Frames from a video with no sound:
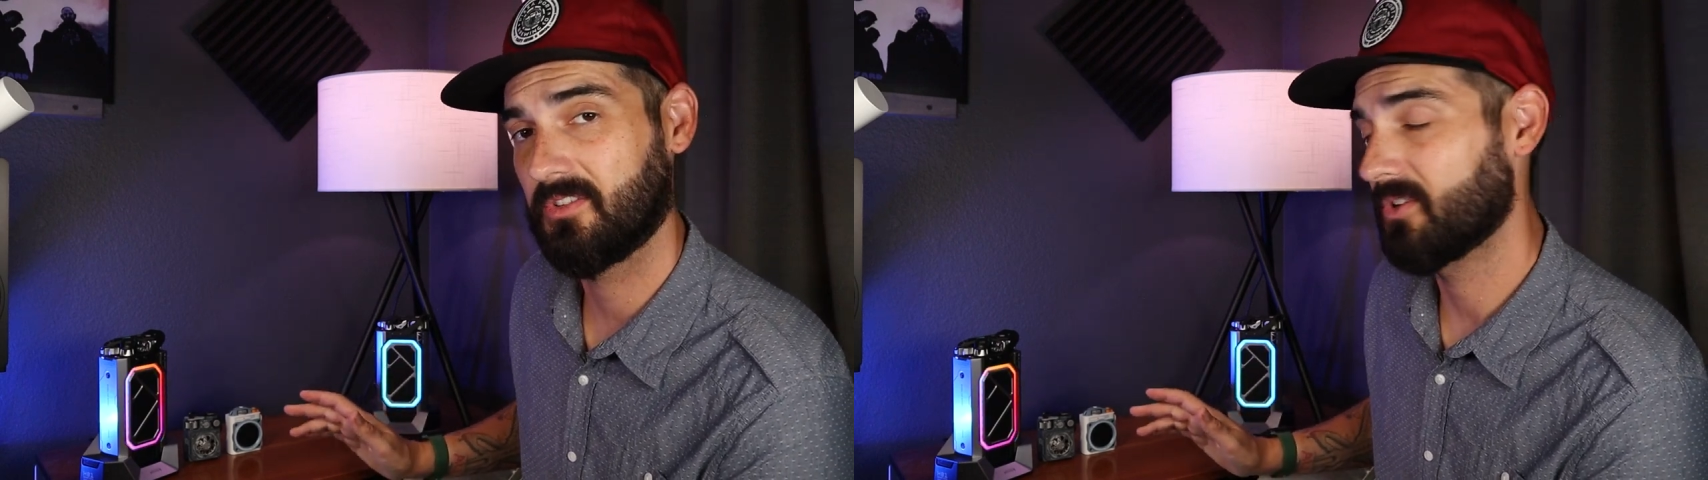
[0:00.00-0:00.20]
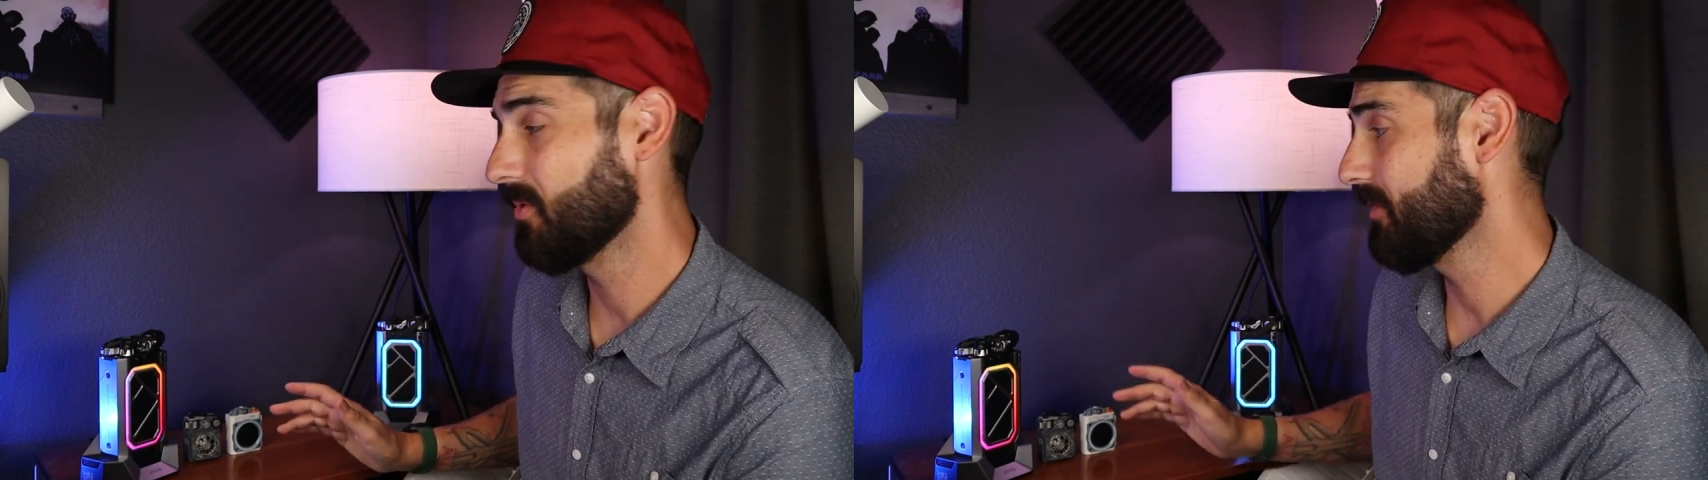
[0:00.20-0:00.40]

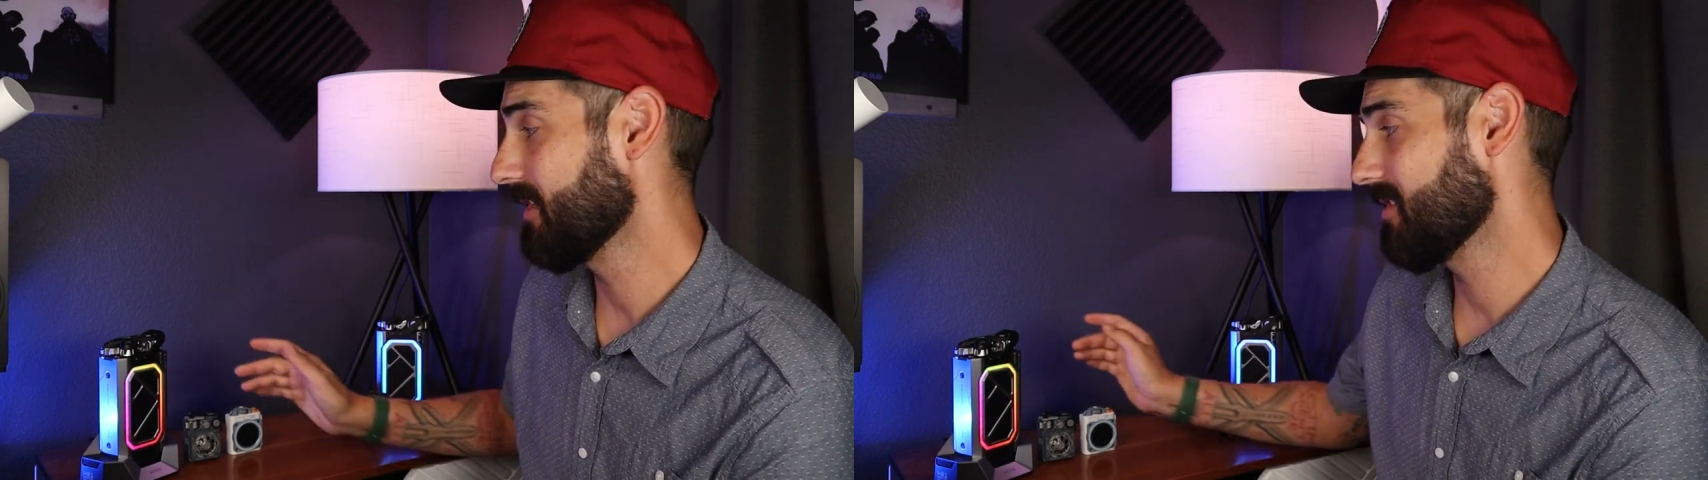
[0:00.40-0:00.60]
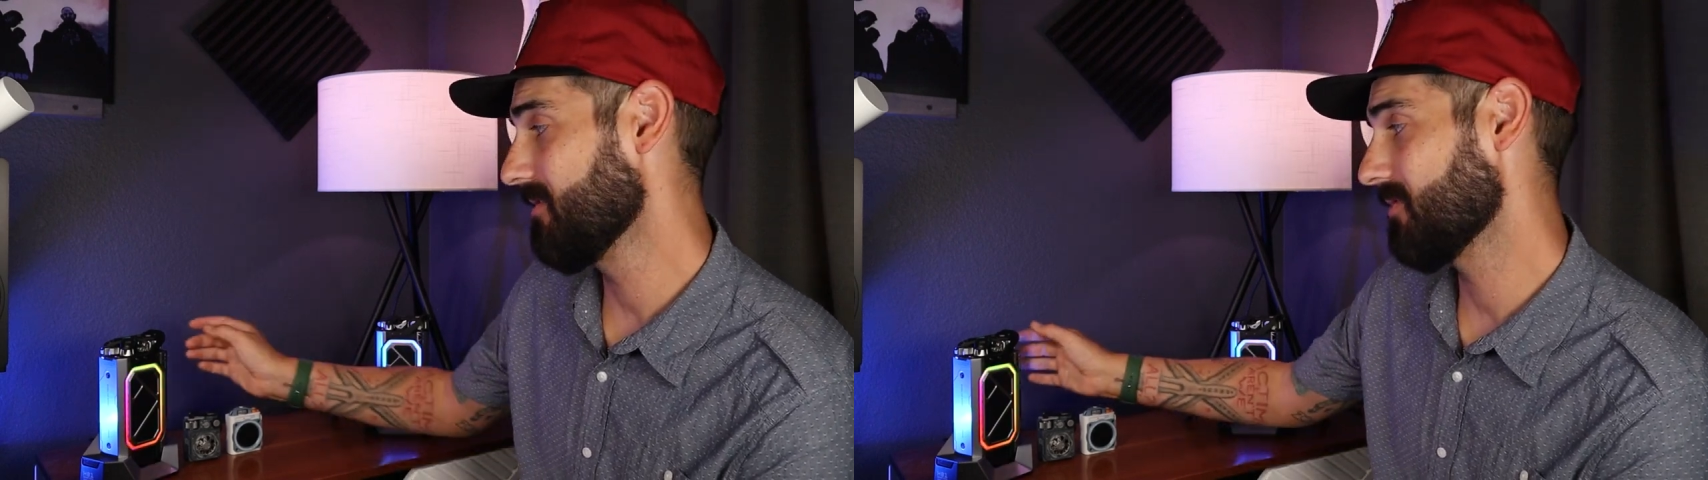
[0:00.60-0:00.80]
And the cool
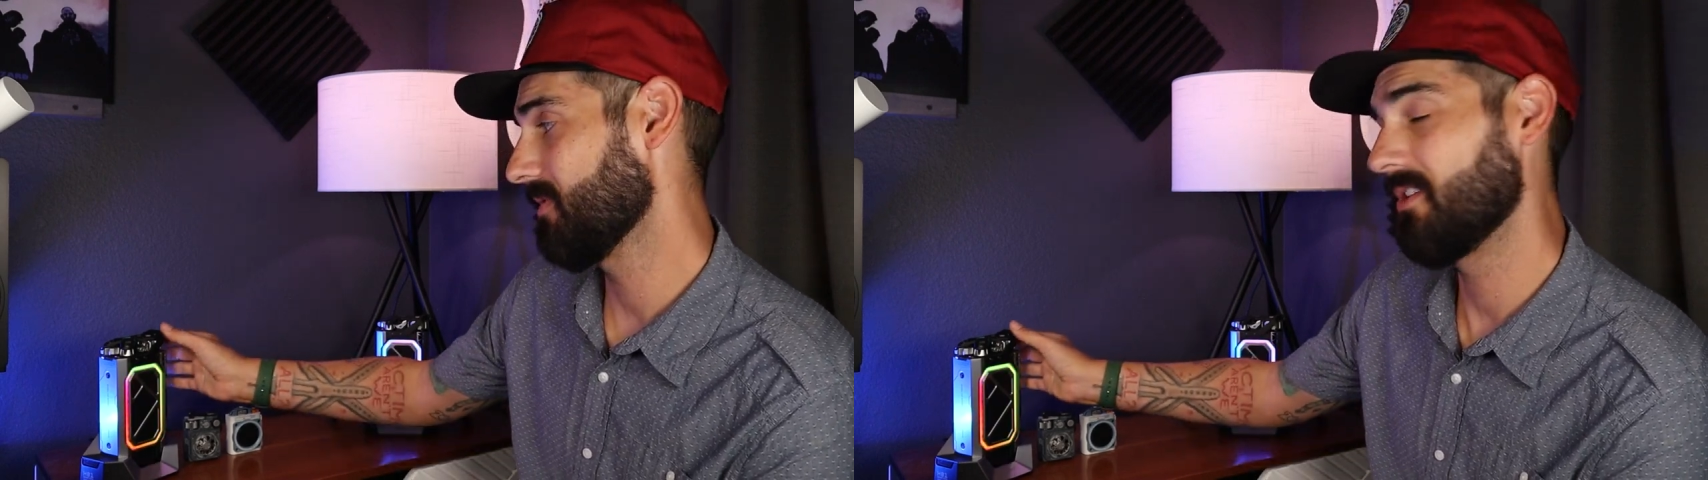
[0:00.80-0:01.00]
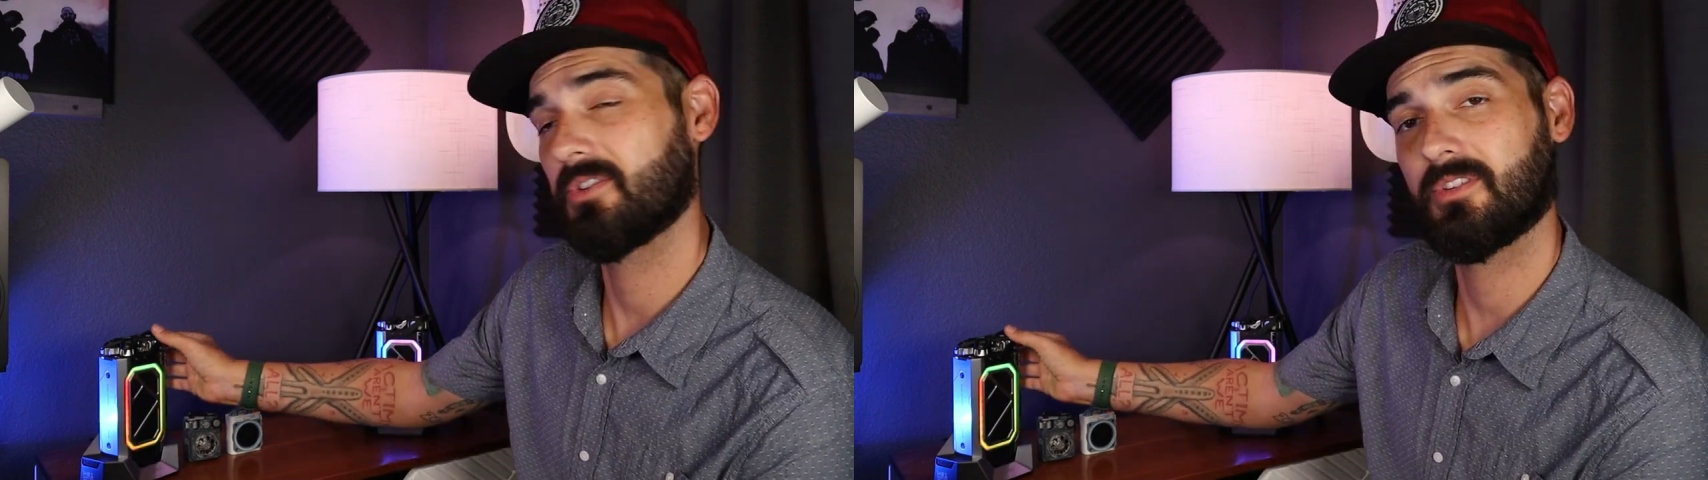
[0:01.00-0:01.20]
thing too is
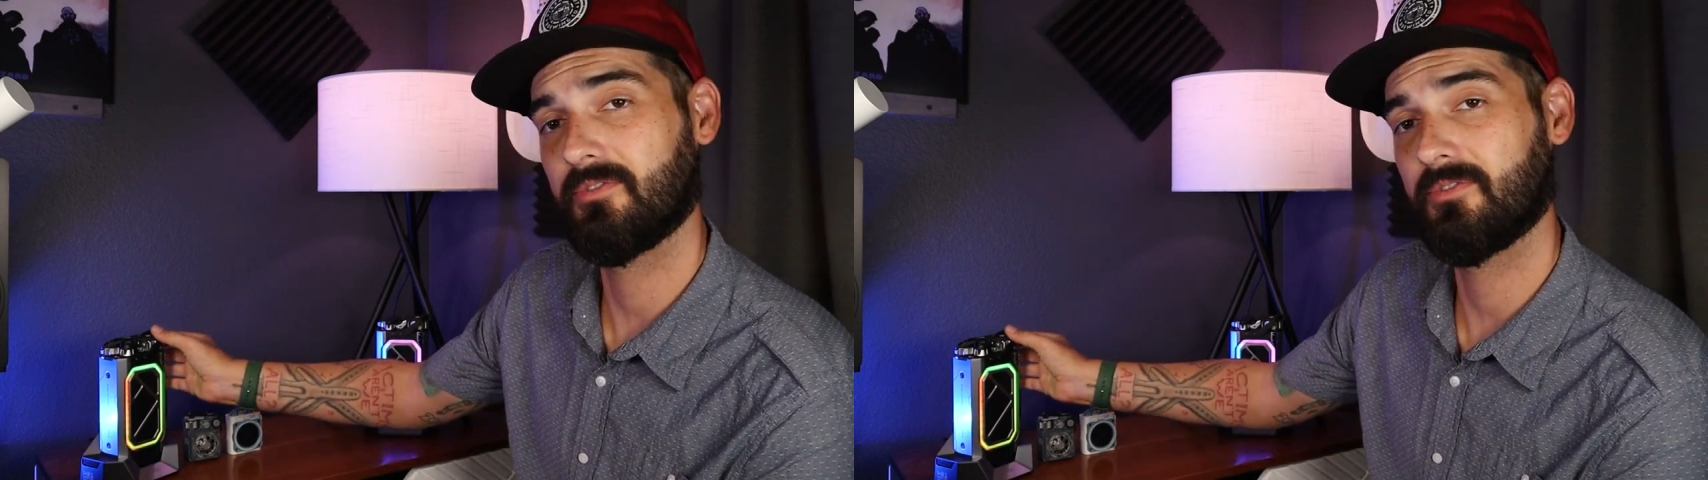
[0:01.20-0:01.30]
when you turn